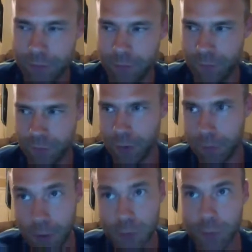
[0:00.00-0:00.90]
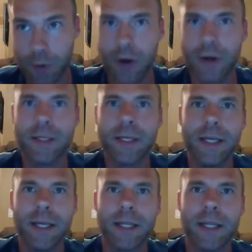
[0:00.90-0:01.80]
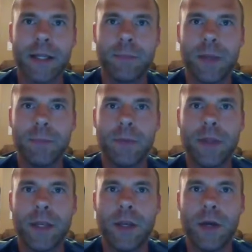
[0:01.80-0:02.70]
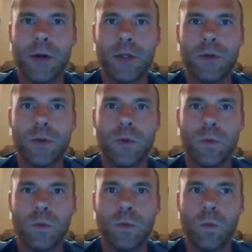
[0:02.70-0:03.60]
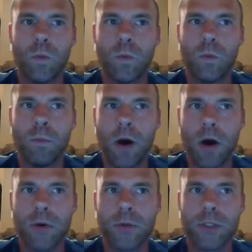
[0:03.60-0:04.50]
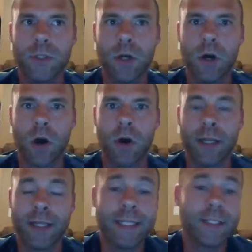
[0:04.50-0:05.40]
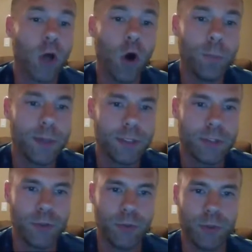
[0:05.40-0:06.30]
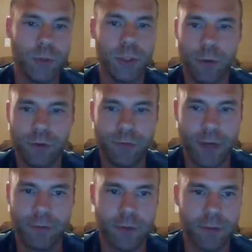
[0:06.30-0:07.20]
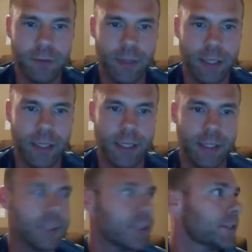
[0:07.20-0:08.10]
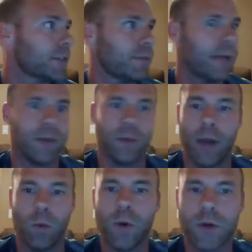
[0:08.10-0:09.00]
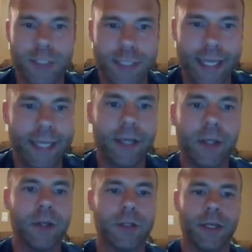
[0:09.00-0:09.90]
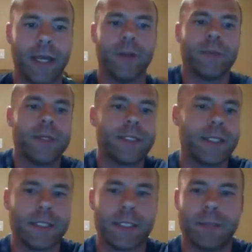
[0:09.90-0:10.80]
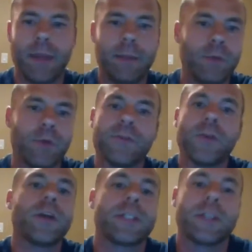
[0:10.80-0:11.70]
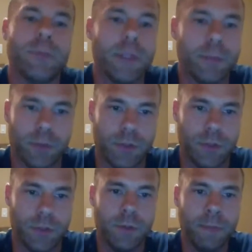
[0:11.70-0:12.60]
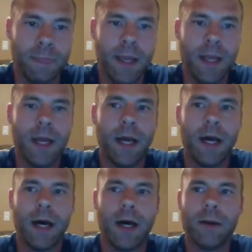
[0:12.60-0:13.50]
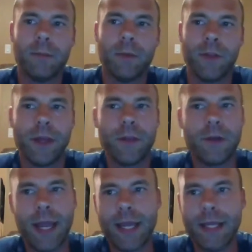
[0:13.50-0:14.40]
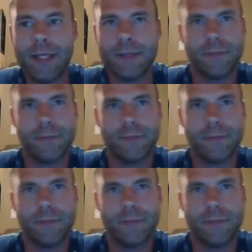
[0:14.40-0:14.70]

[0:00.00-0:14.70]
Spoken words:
for the most part, the people that know you most are at least open to doing you a favor, and just at worst taking a look at your business and maybe referring some people to you. Right. On the other hand,